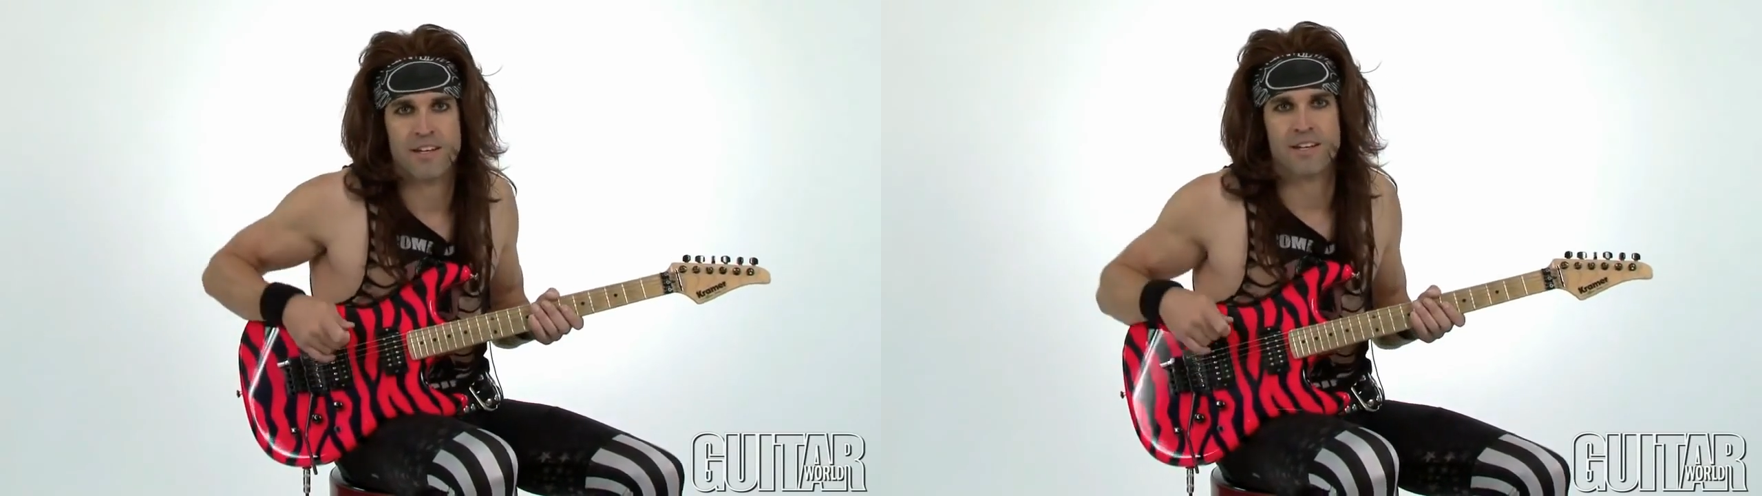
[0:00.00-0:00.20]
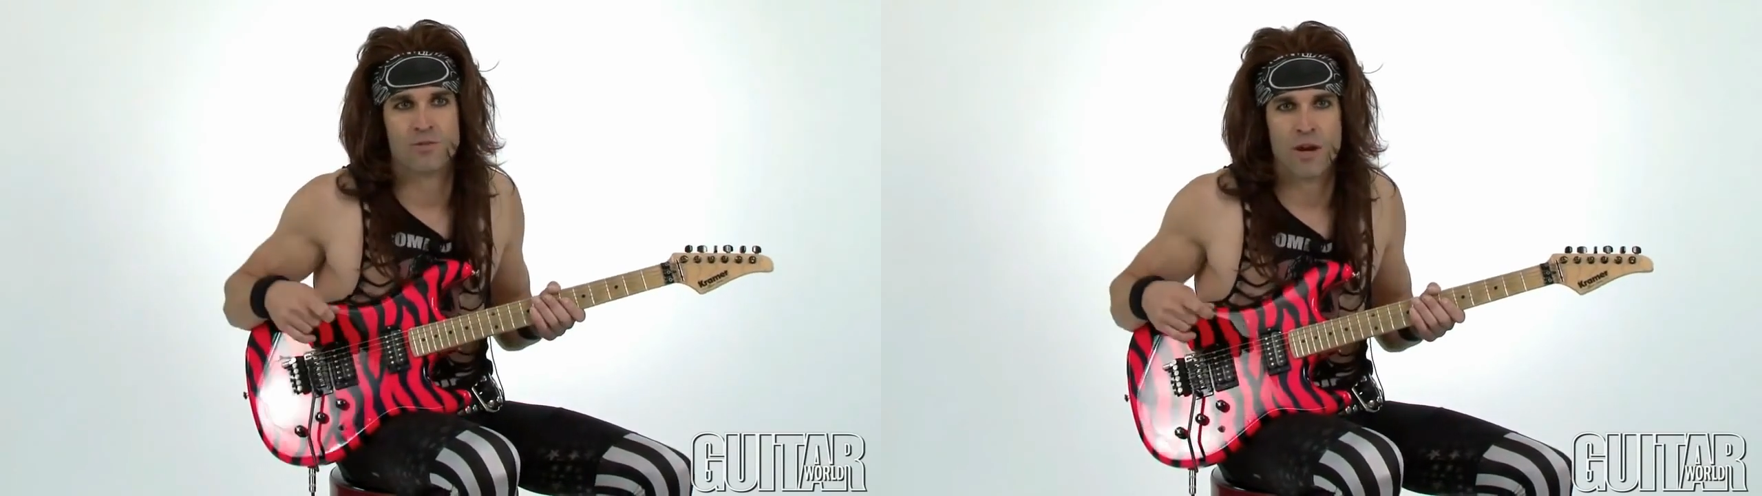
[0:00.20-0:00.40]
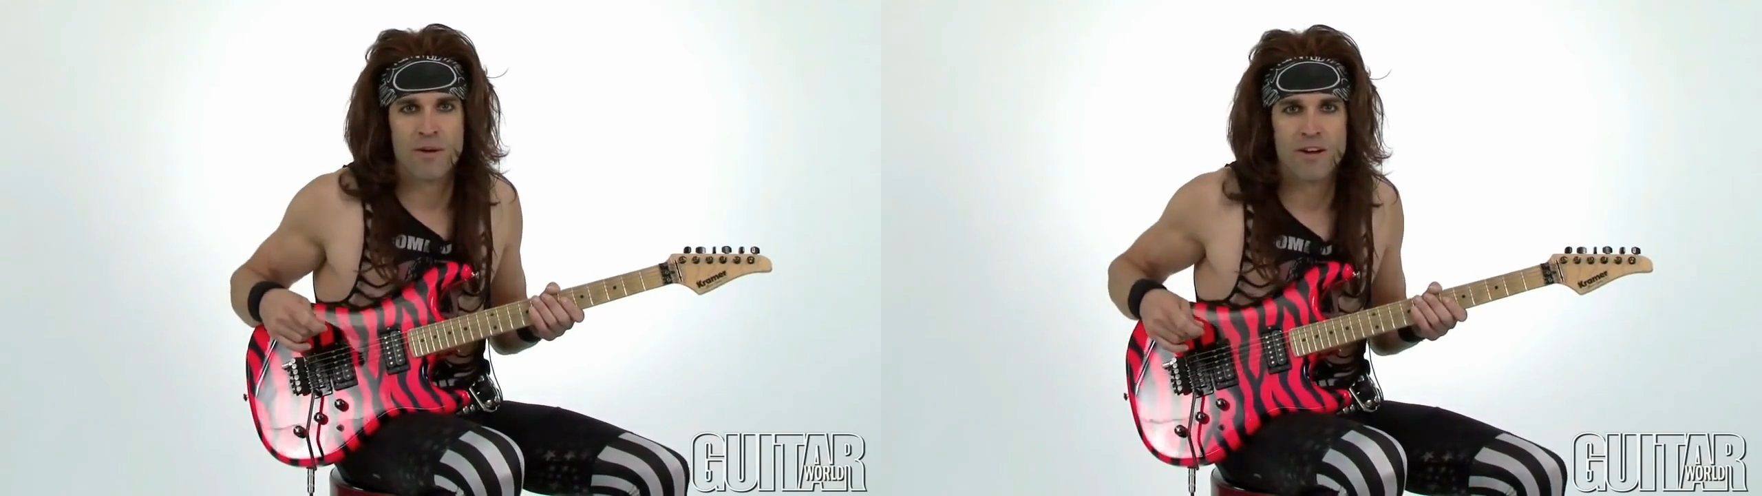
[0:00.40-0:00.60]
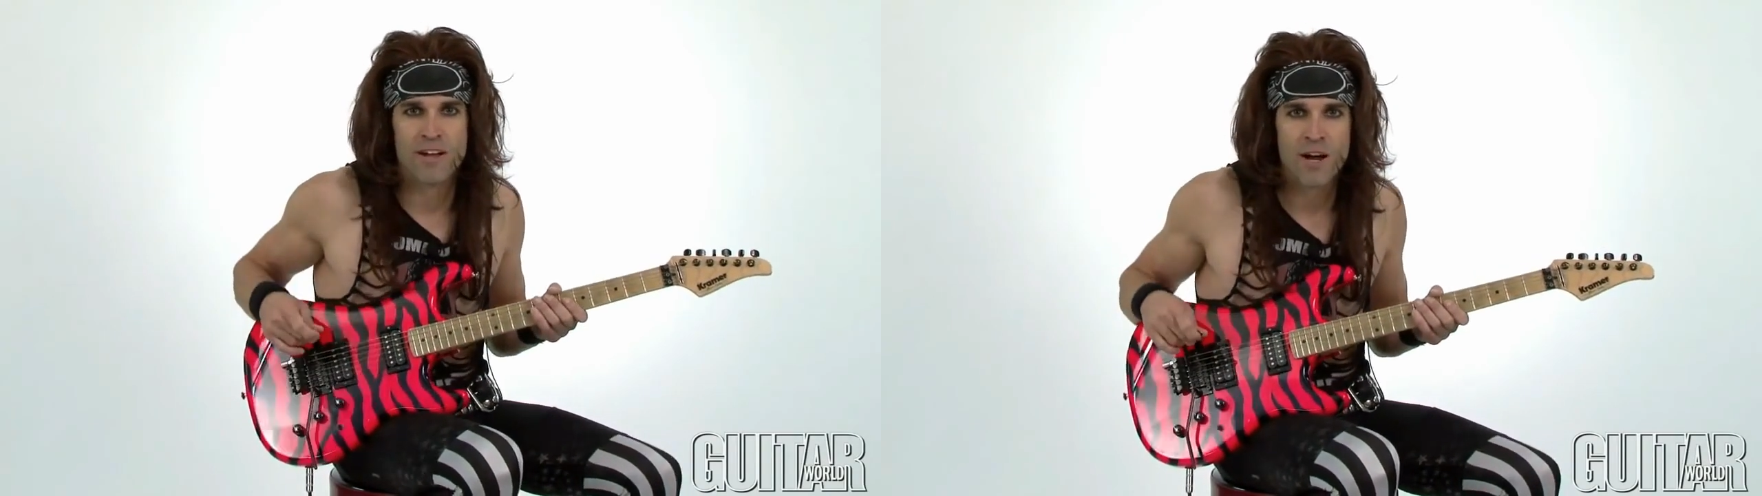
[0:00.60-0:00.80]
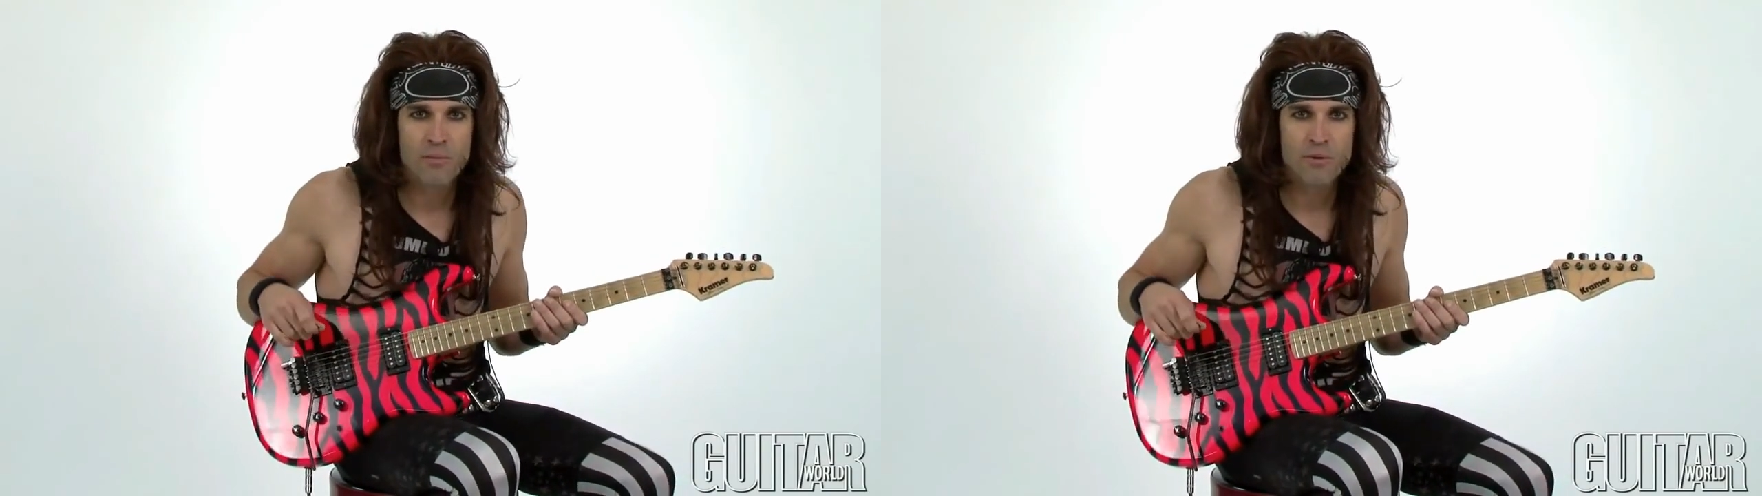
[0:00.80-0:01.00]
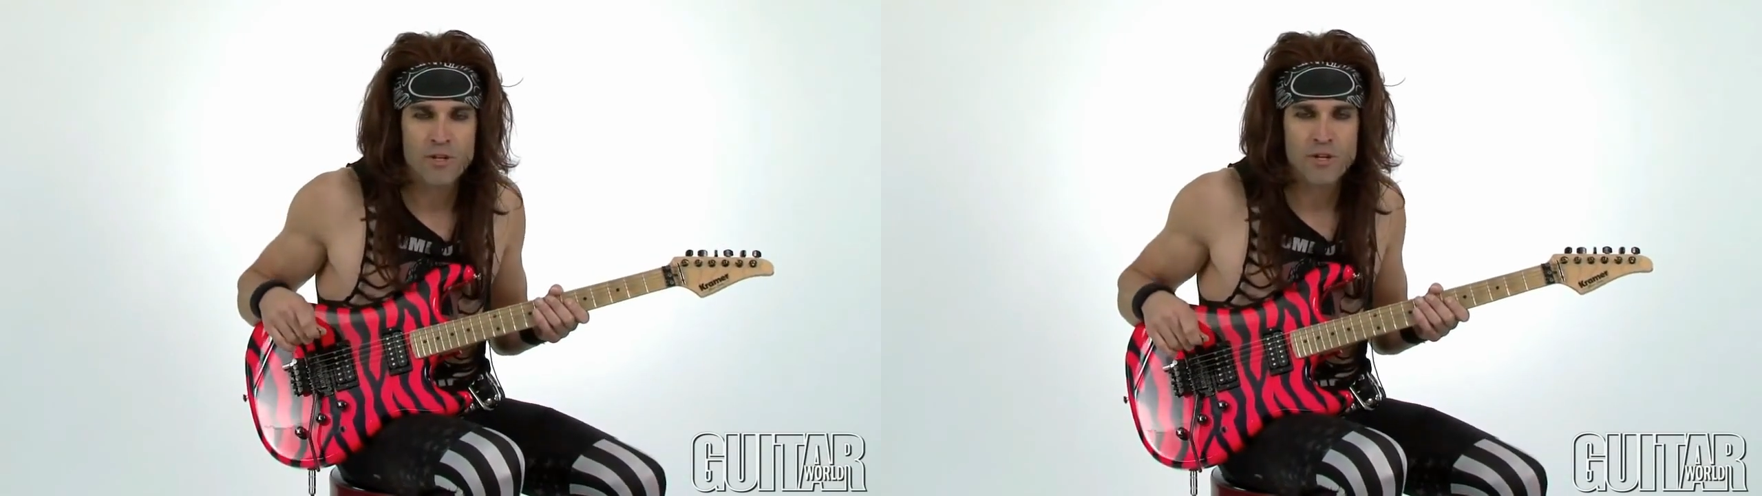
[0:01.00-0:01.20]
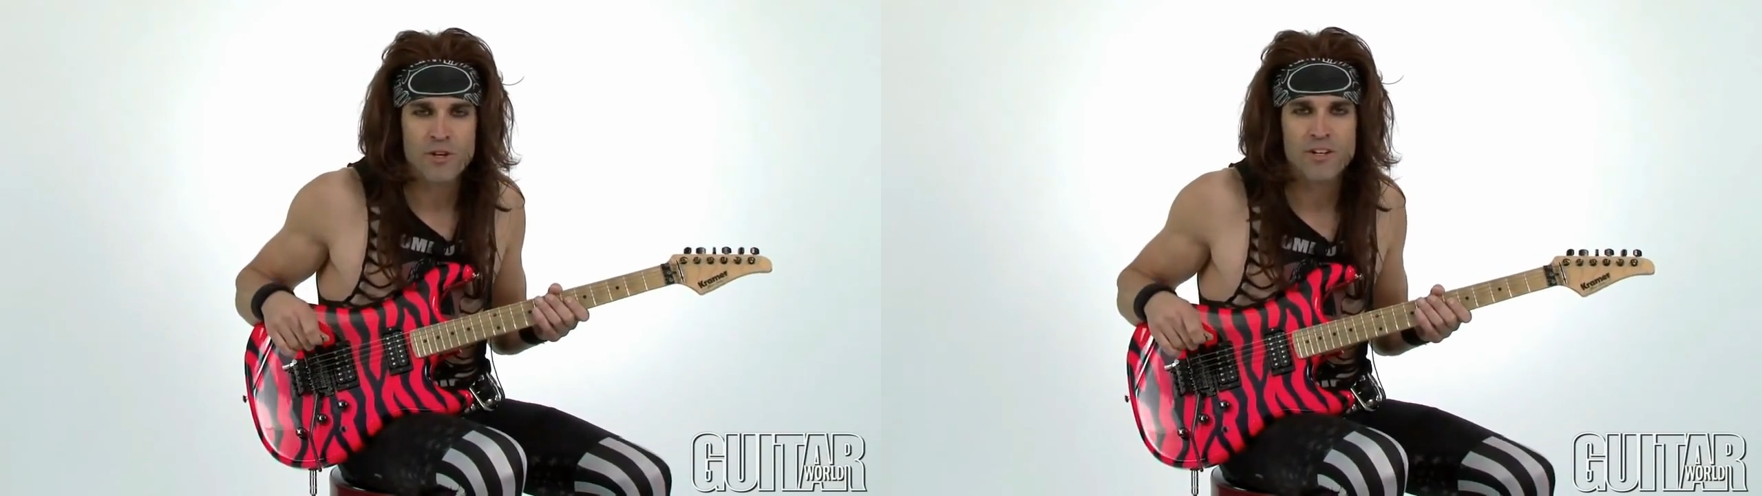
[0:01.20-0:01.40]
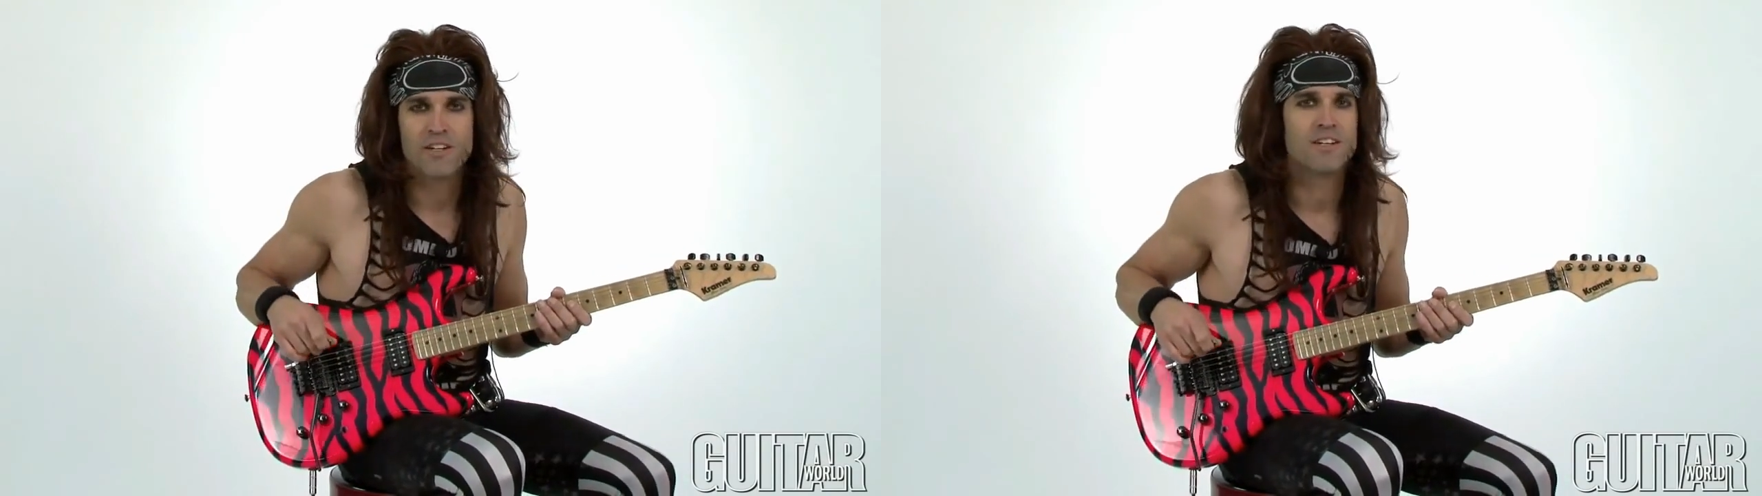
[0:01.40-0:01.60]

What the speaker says: And that's what I'm here to help you do.